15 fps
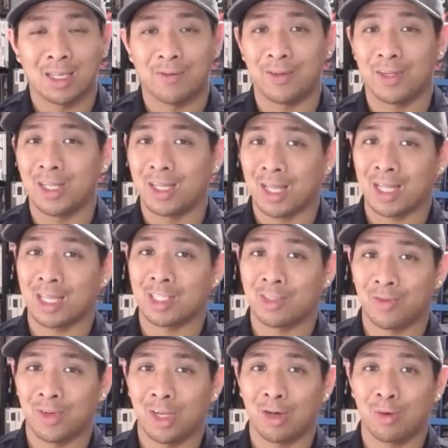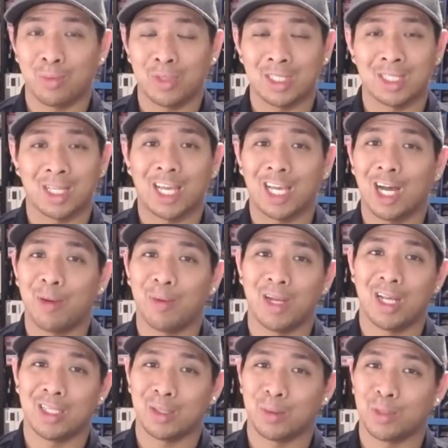If you did like this video, please like, comment,
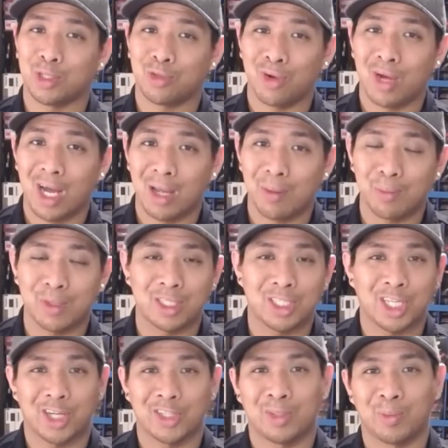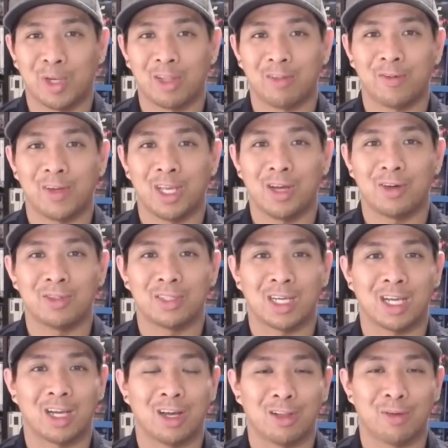and subscribe. Please check out some of my other videos.
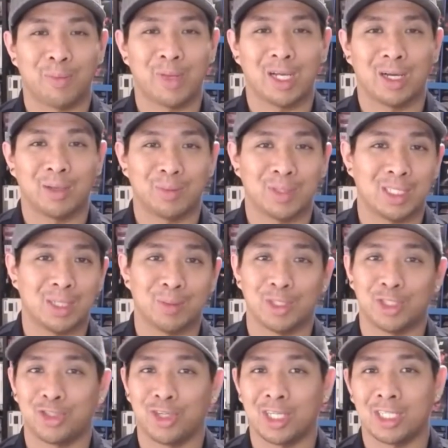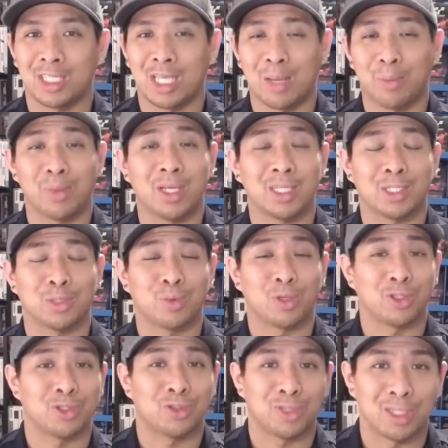I got other pickups, tips and tricks, gameplays, as
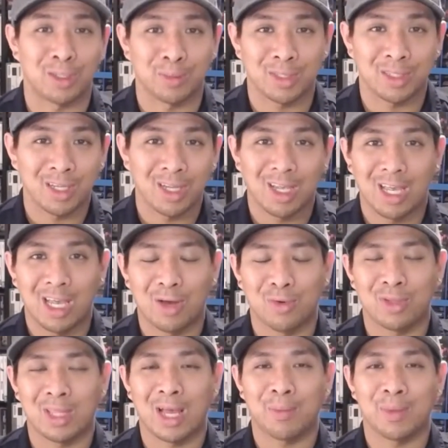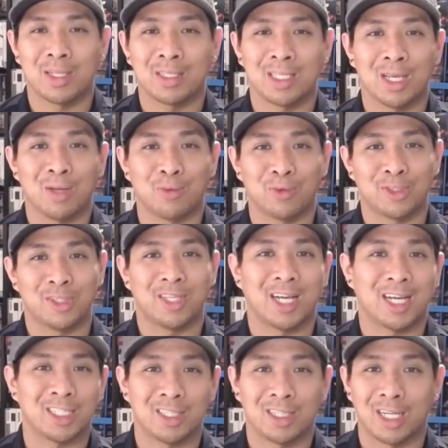well as streams. And with that being said, we'll see you
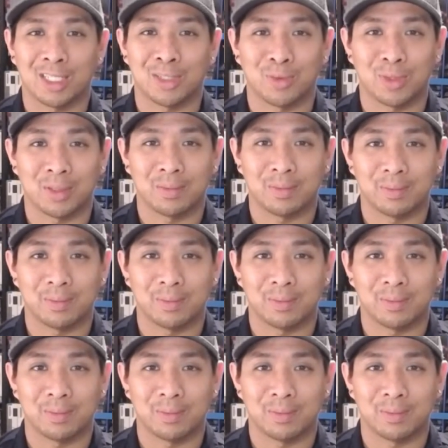guys on the next one.